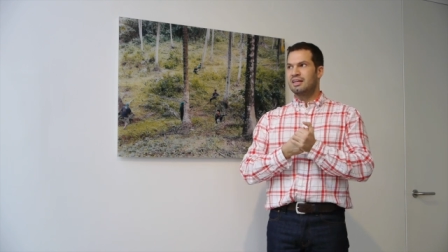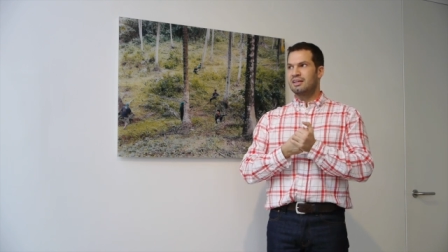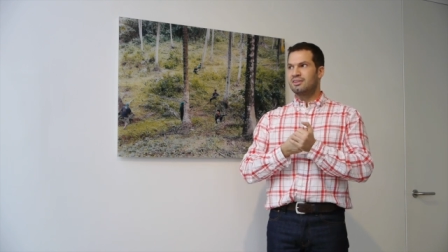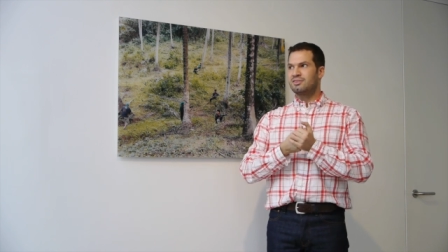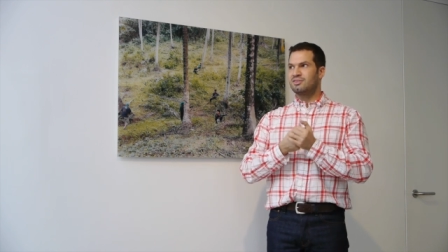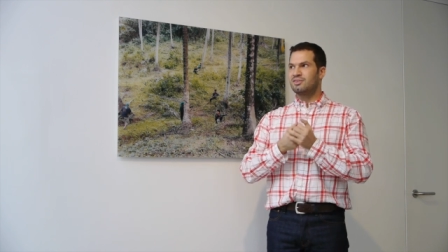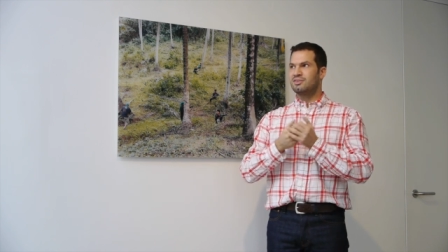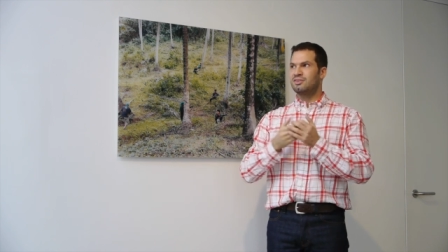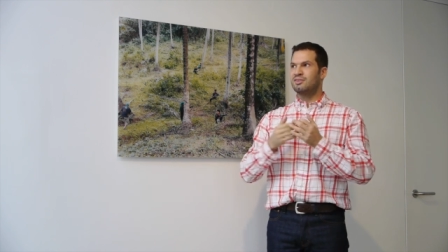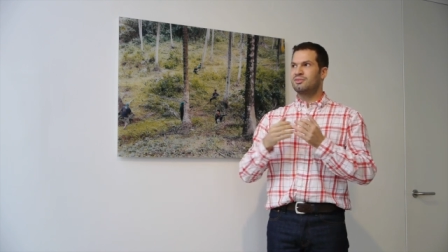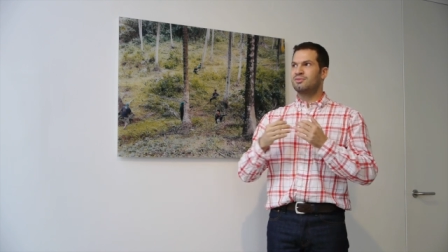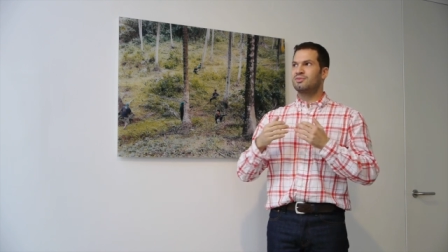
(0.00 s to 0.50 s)

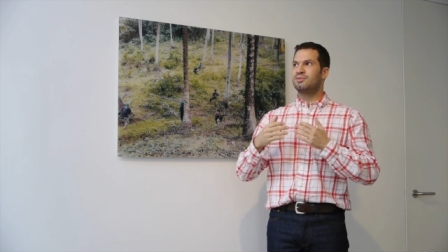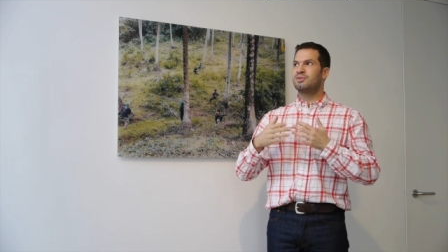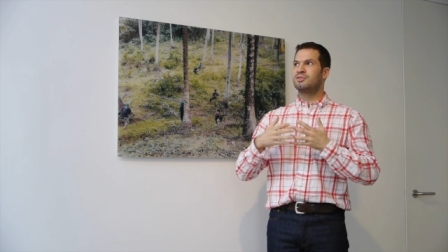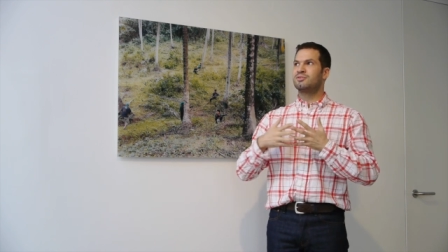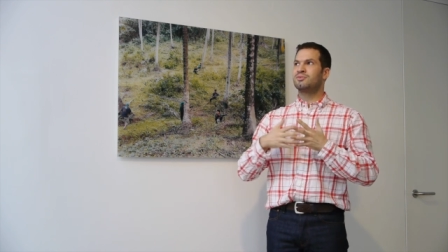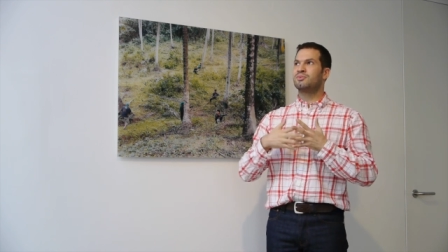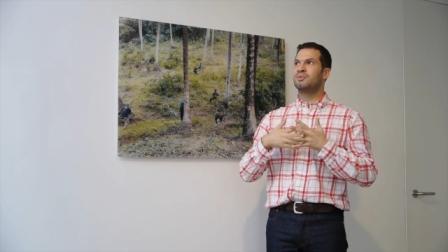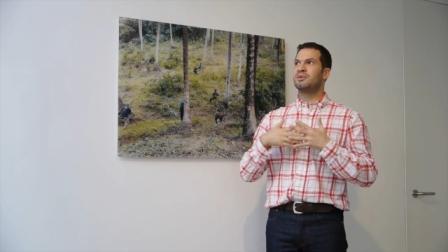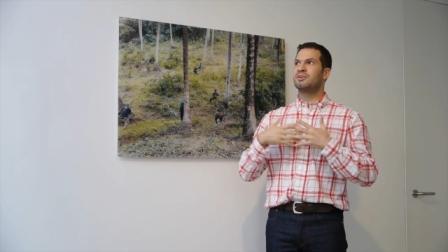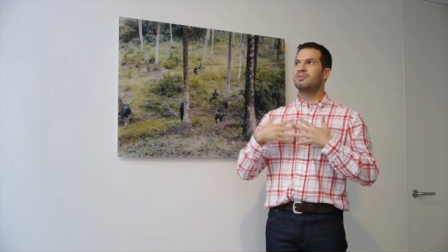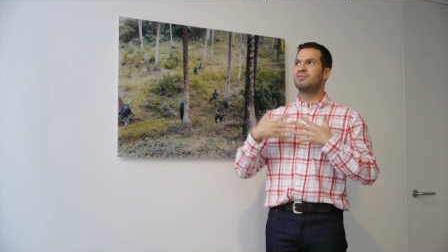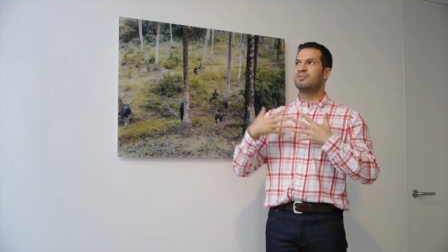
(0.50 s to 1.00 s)
So this
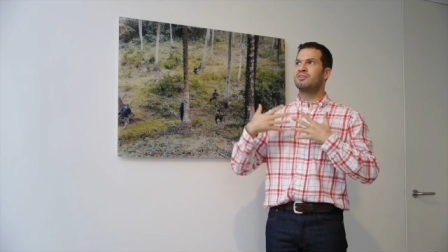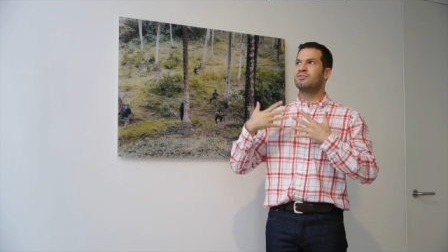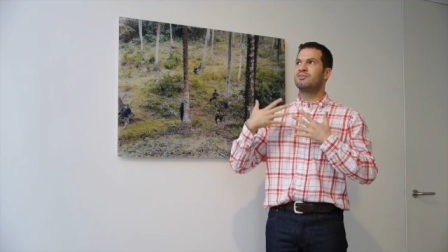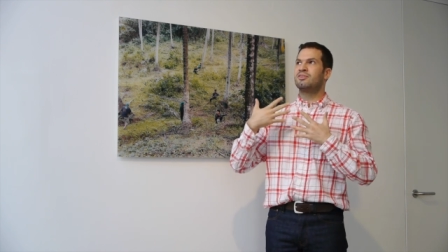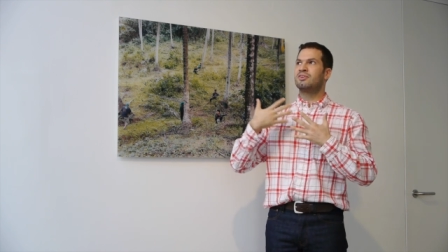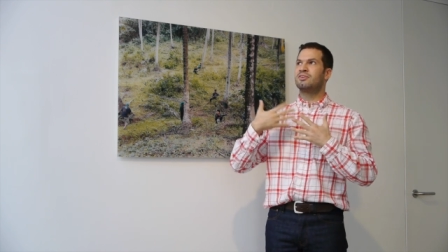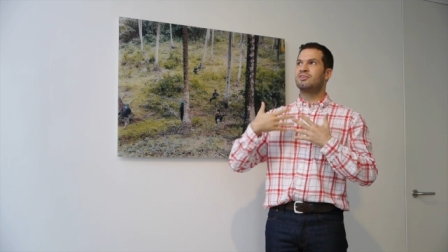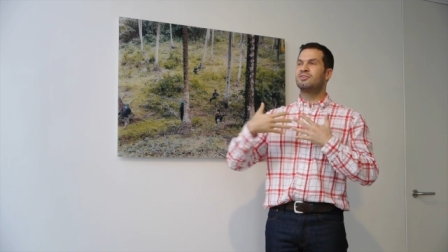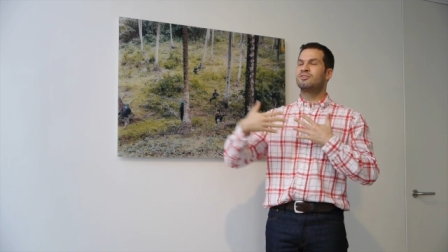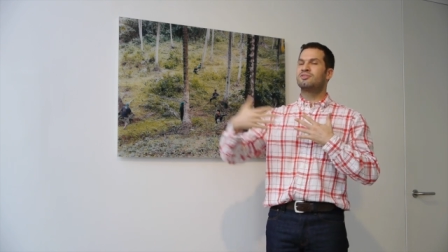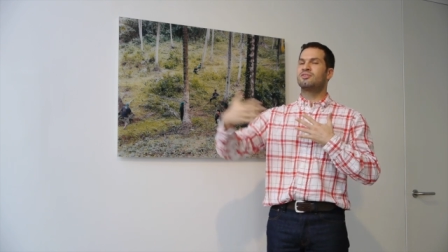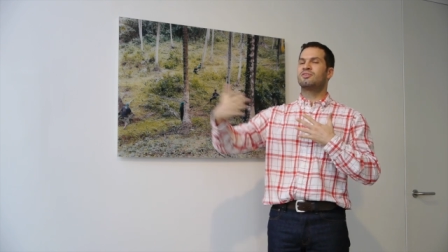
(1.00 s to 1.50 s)
was one of the
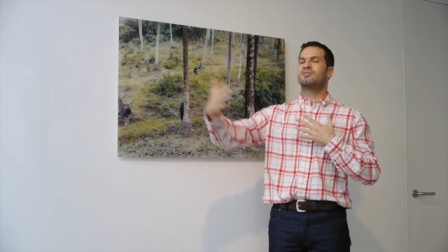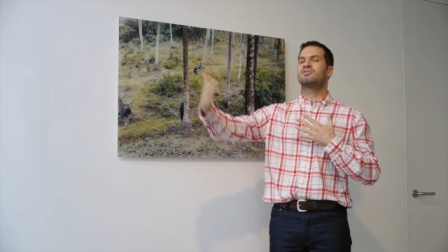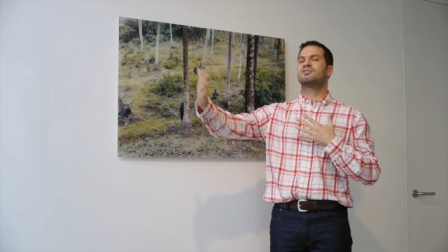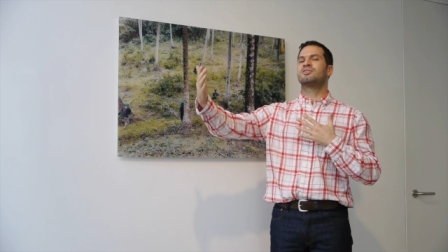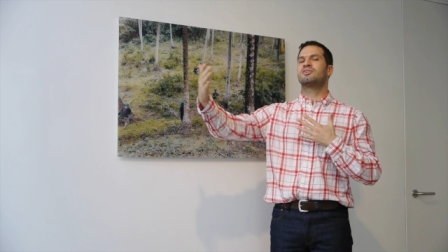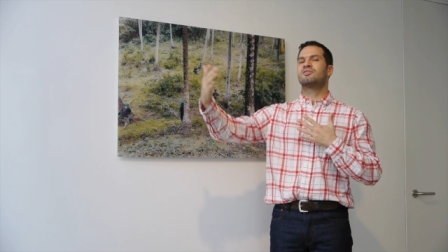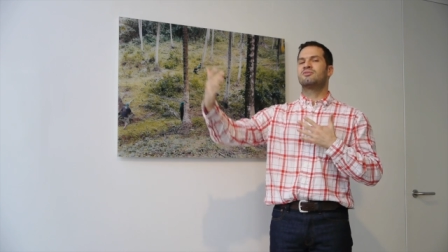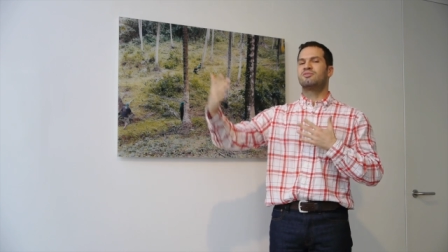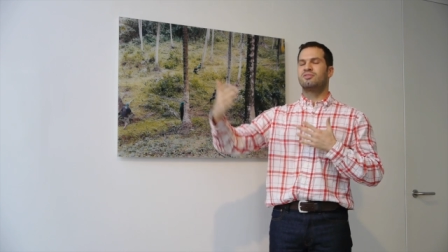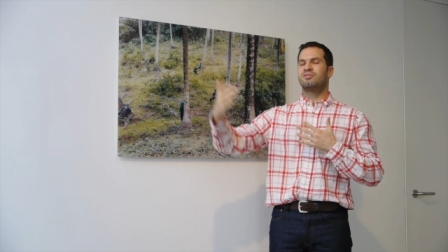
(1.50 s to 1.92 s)
very searching